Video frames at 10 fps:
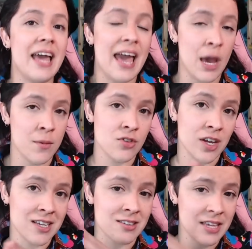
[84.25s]
Amazon
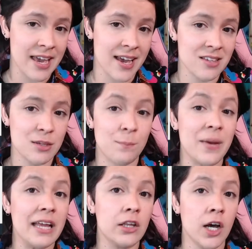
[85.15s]
ECS
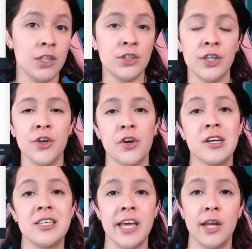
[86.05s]
by launching your
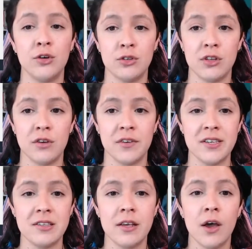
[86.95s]
container service